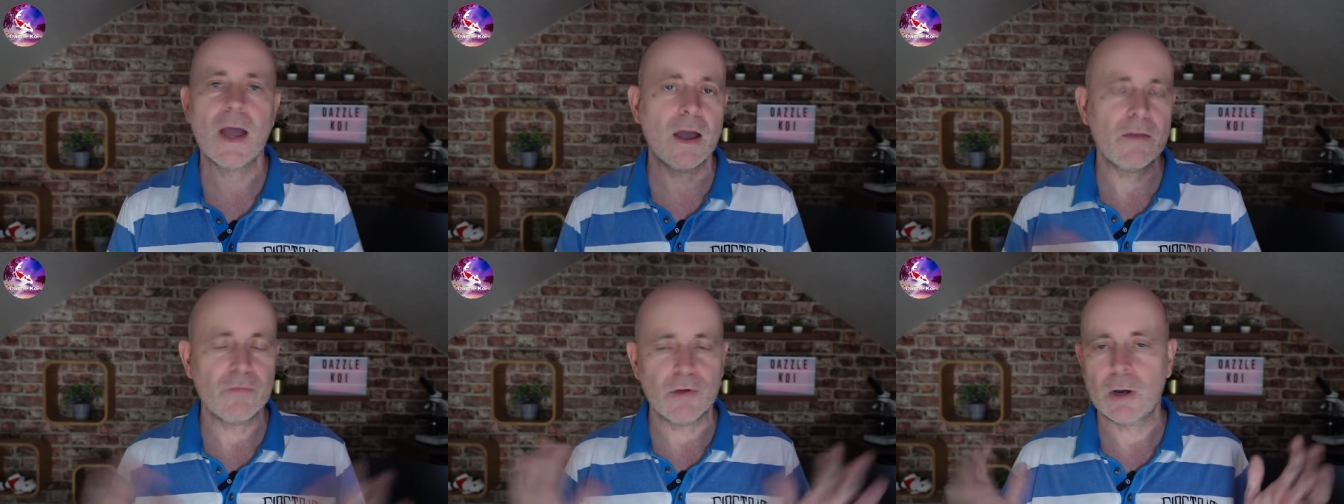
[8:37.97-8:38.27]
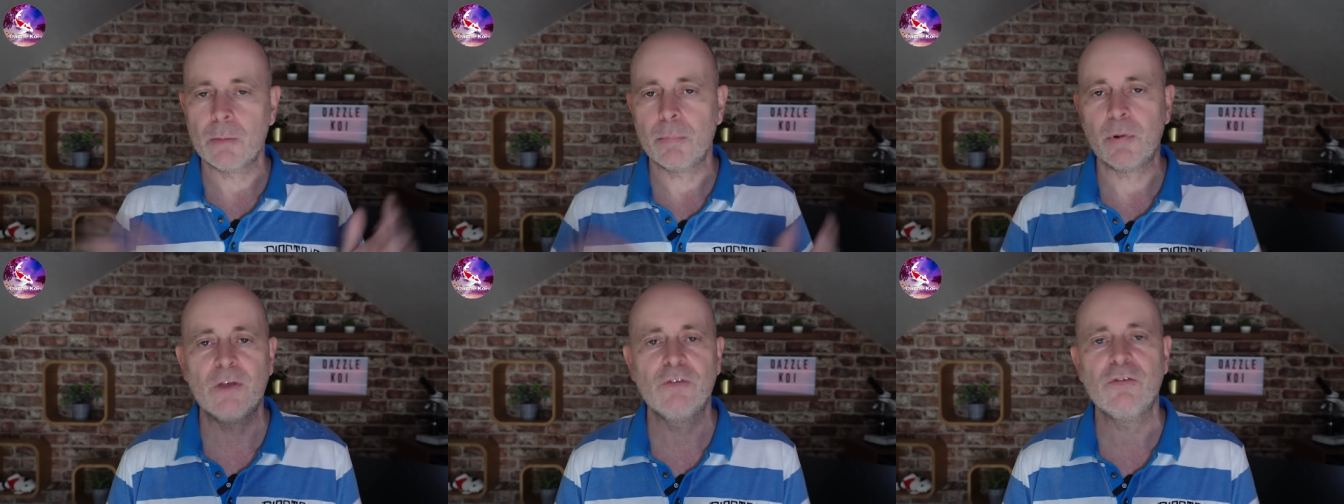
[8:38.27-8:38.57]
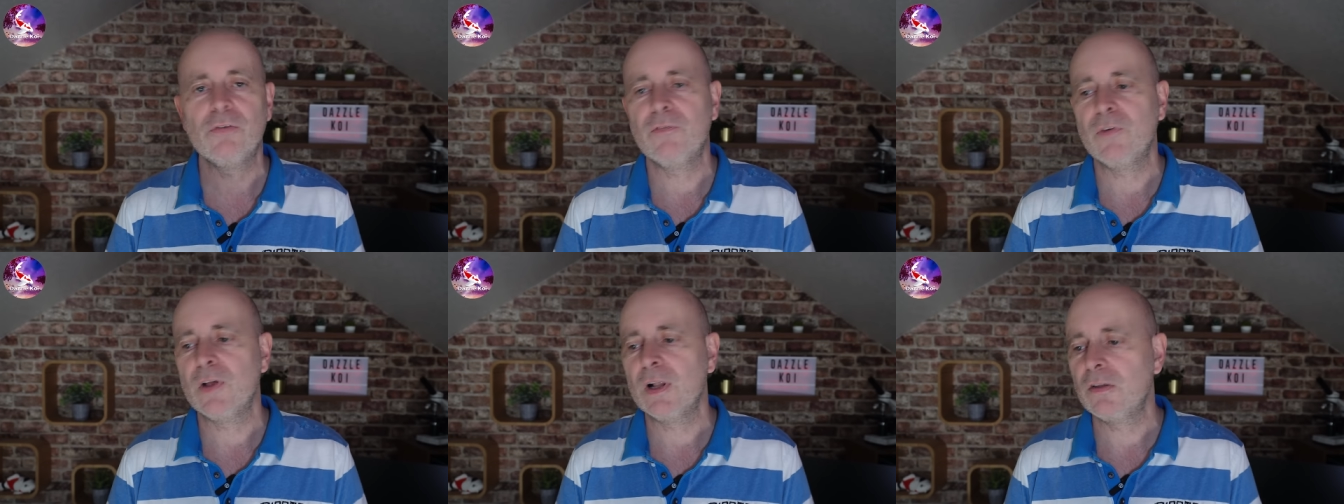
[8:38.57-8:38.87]
I've had a
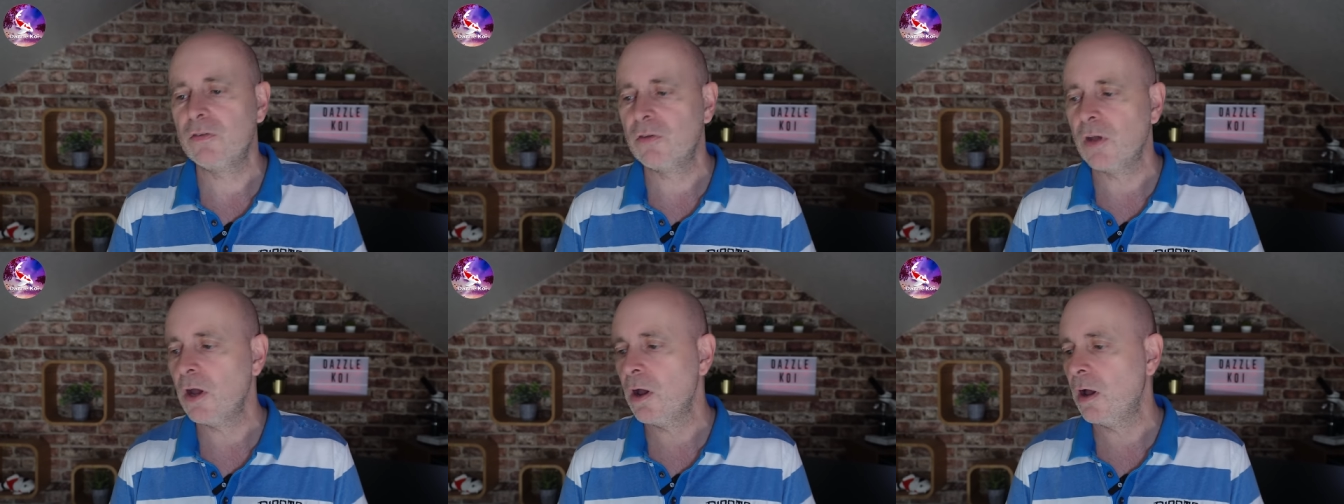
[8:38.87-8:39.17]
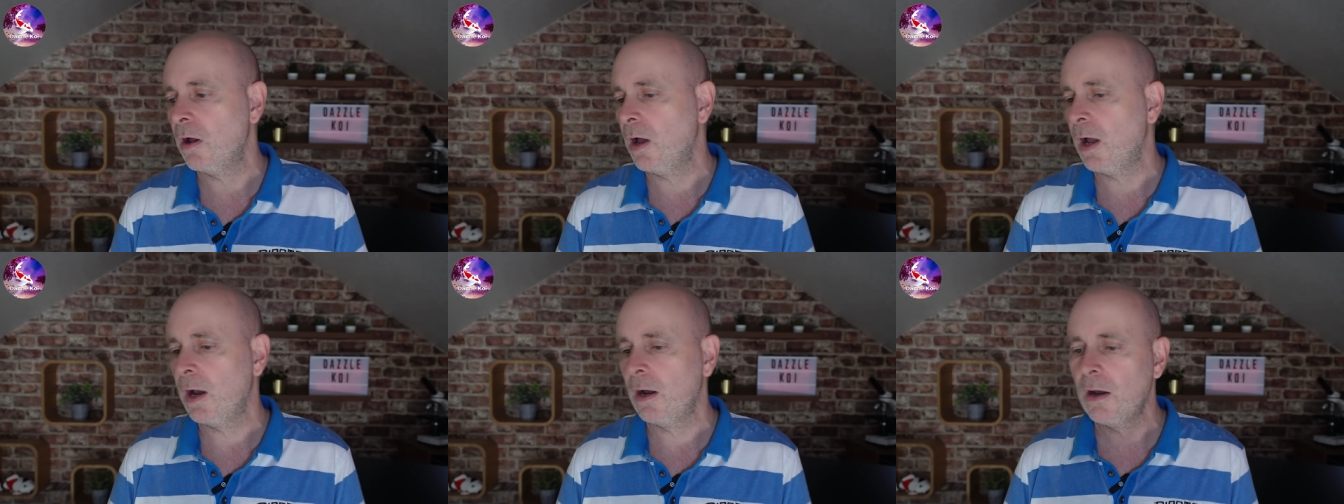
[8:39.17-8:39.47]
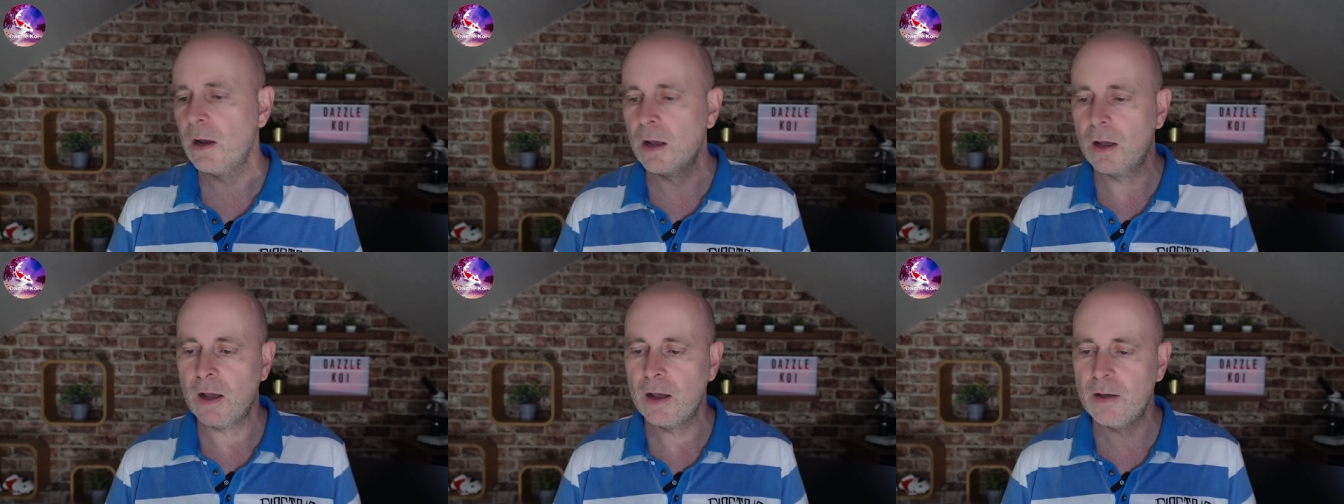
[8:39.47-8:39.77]
pressure filter
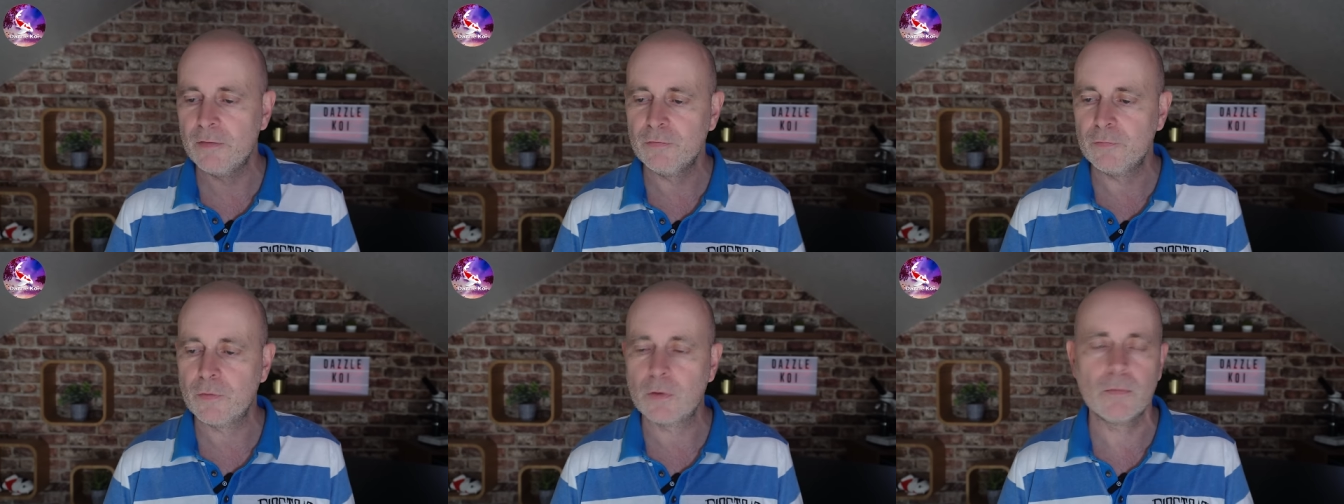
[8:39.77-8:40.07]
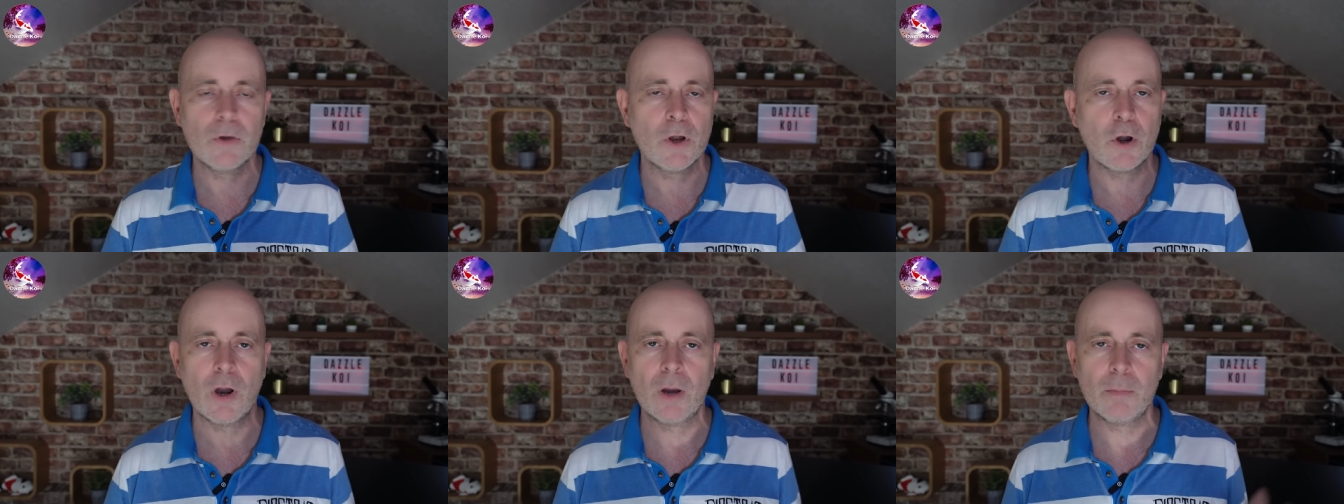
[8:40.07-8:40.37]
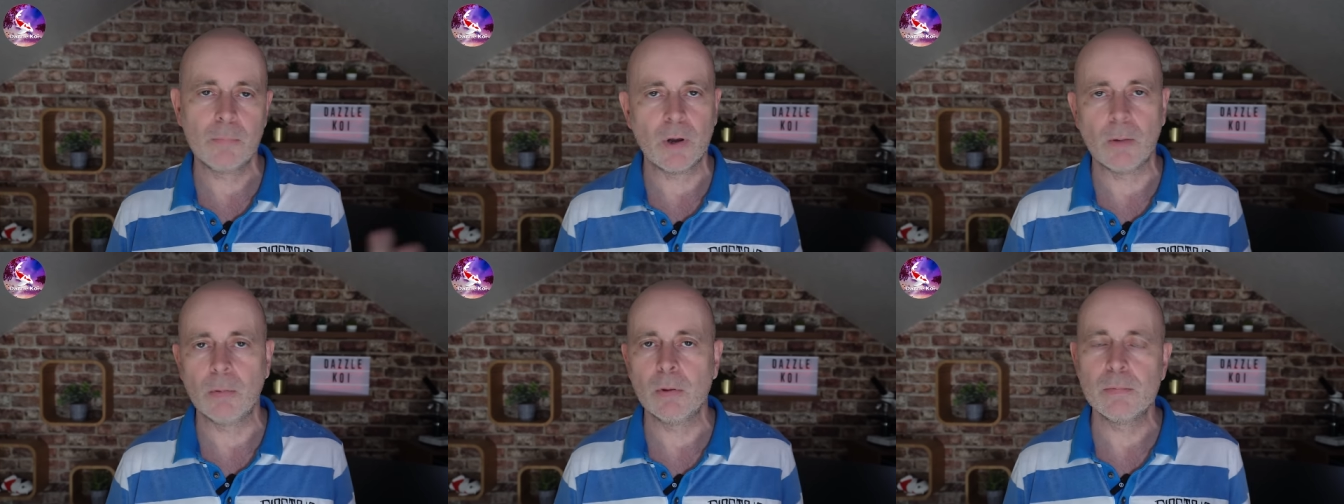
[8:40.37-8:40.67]
and I've not
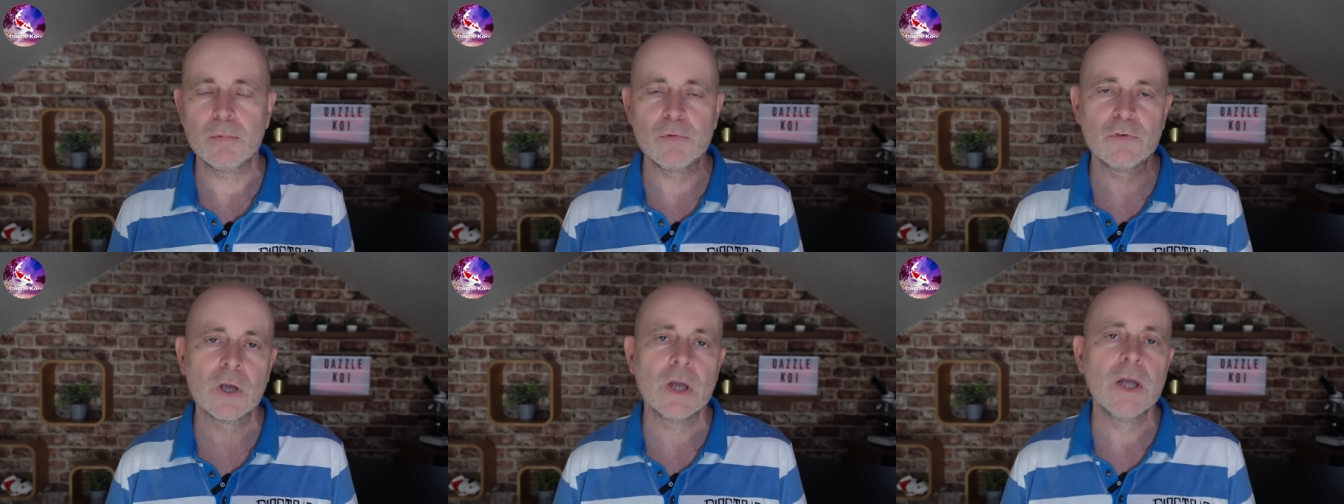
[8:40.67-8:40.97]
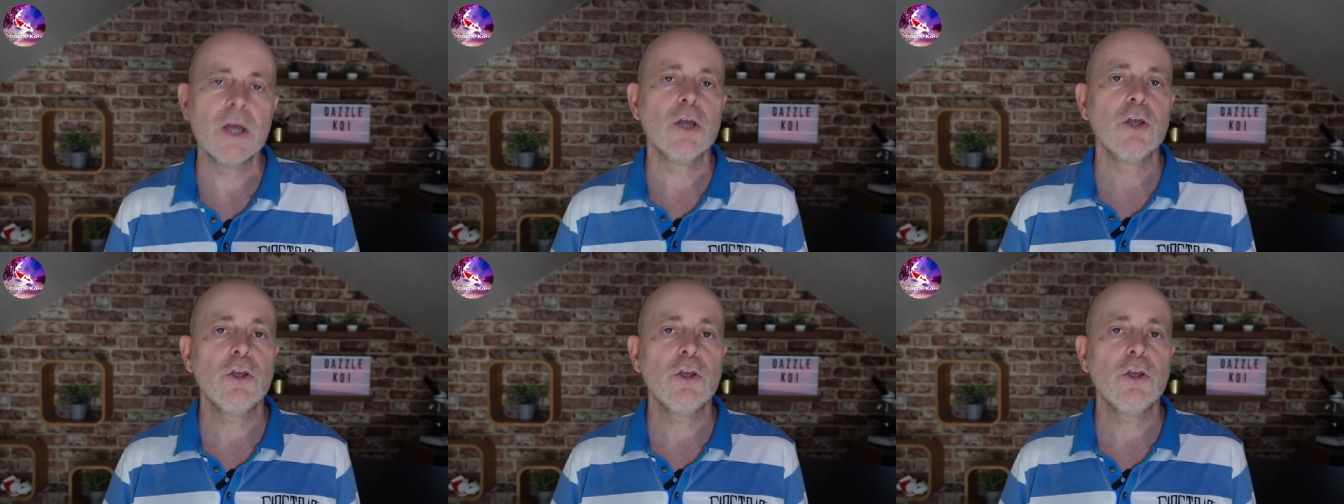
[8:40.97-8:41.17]
had problems.